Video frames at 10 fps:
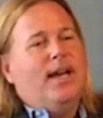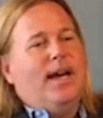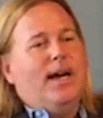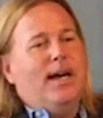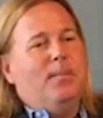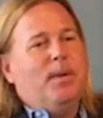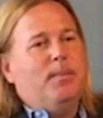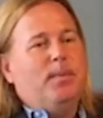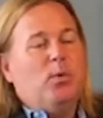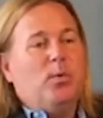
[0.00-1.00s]
But
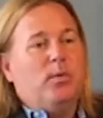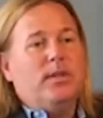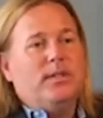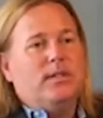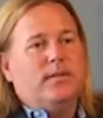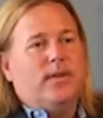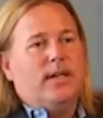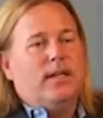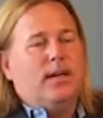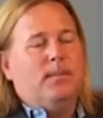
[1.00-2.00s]
people were really just afraid
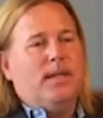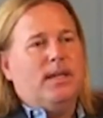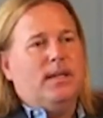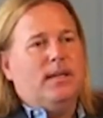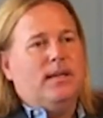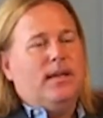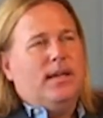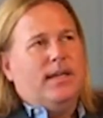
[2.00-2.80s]
to come in.